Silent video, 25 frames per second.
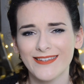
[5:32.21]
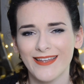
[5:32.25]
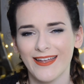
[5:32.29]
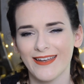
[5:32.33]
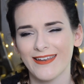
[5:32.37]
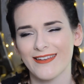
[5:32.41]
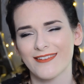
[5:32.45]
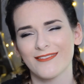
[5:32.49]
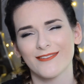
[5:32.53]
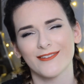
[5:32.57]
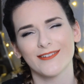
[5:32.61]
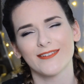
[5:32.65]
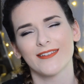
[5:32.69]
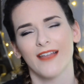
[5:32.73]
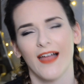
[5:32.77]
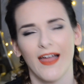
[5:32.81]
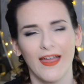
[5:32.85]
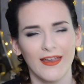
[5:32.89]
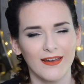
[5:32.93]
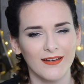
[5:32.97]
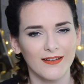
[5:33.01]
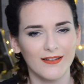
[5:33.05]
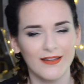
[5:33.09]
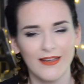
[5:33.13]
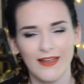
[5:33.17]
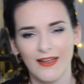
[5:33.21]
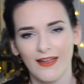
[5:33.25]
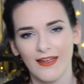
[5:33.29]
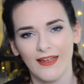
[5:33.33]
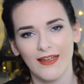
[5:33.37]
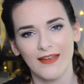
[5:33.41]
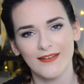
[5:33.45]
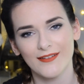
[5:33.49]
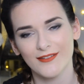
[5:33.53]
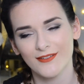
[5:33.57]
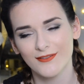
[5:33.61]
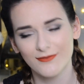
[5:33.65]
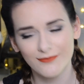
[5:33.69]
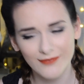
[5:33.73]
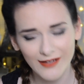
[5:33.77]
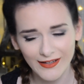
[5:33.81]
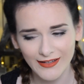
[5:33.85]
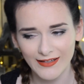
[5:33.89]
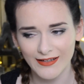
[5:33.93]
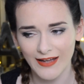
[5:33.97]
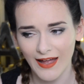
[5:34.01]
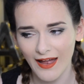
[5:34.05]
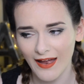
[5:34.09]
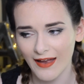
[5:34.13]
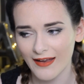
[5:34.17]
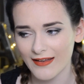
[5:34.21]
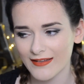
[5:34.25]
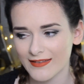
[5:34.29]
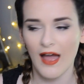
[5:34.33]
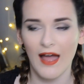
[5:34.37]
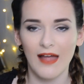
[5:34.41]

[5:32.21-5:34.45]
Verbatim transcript: and it's just like, it's just really nice.